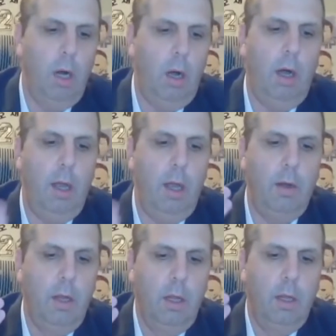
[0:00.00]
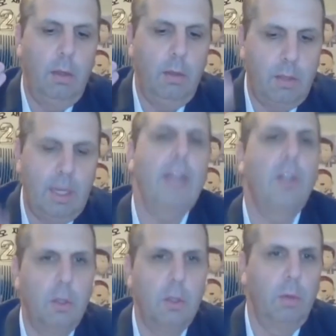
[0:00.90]
on
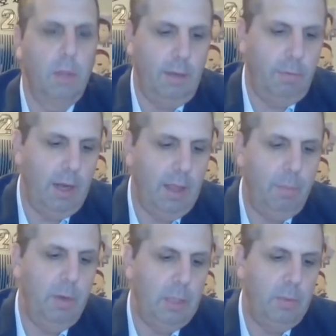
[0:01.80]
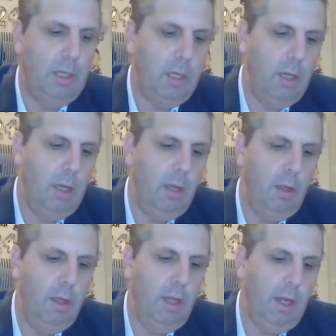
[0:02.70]
sanctions relief, right? And that brings me to
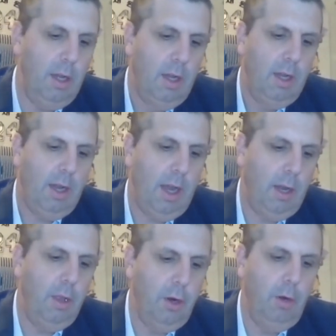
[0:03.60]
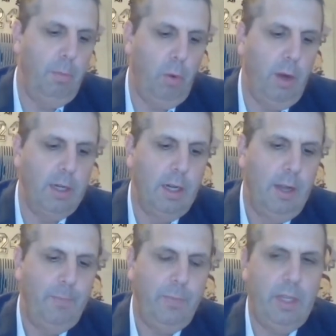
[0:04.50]
the kind of the third point.
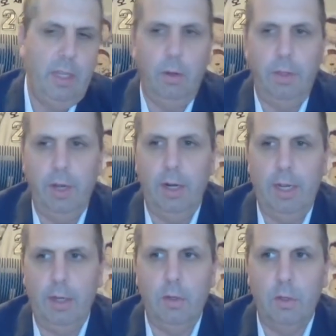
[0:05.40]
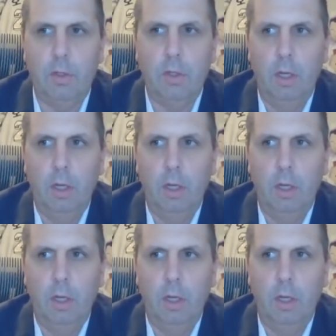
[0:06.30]
You know, there is